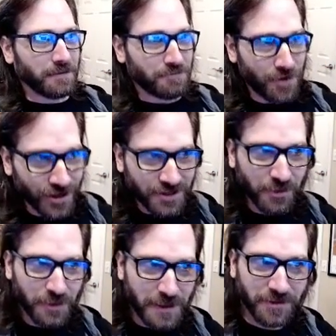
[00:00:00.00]

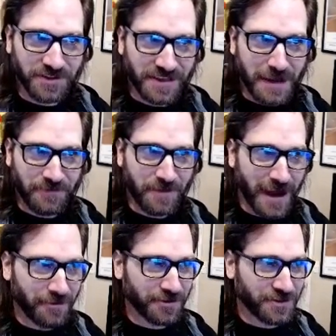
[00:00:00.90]
Multiple people escaped from
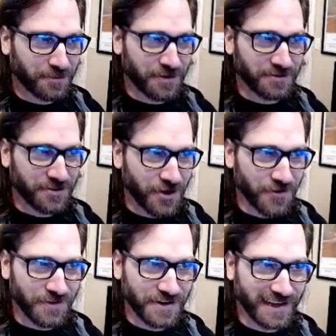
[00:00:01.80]
Howard Springs
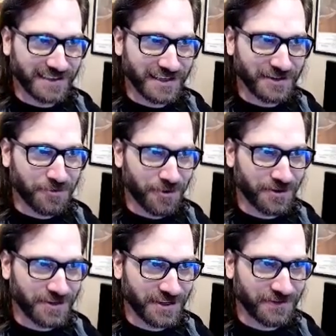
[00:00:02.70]
COVID-19
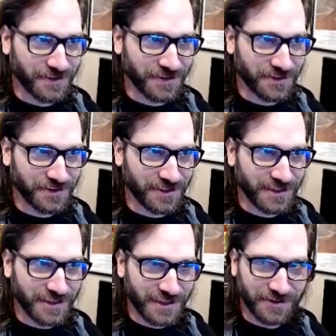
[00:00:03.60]
quarantine
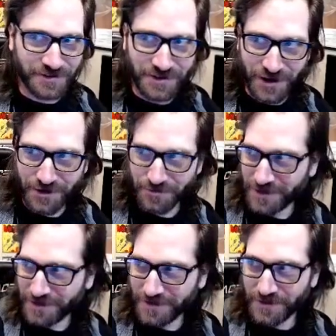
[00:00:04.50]
facility near
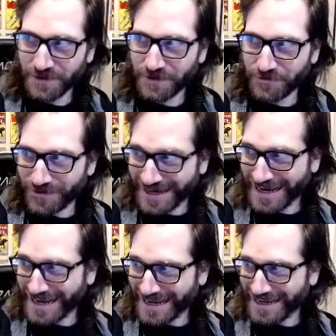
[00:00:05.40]
Darwin.
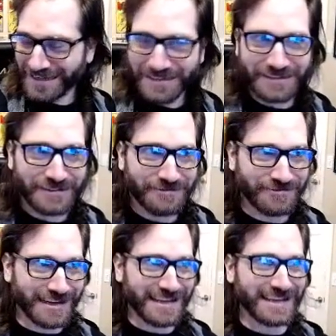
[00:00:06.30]
Ree!
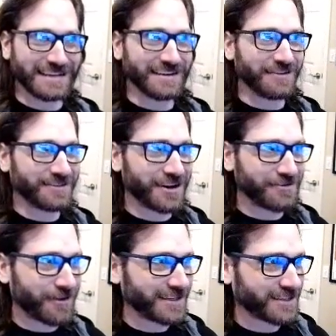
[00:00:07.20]
Ree! Oh no,
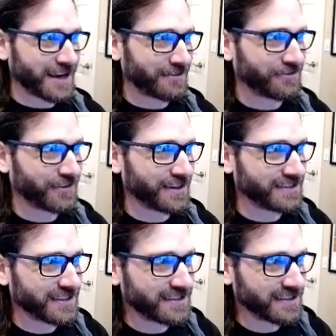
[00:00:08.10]
watch out,
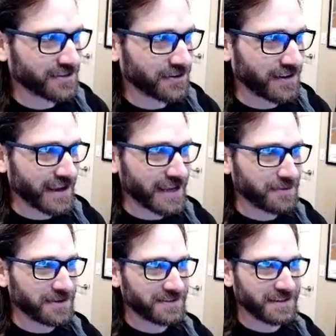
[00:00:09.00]
friends. This is over at
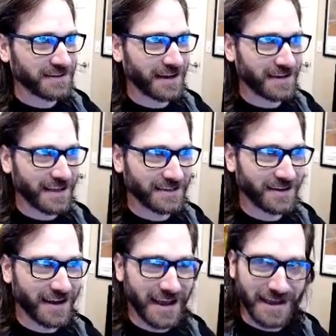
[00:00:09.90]

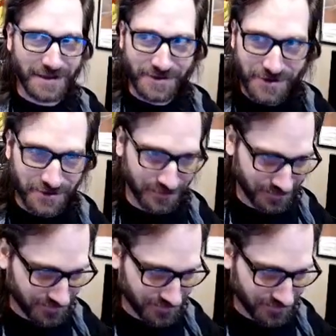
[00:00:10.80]
abc.net.au.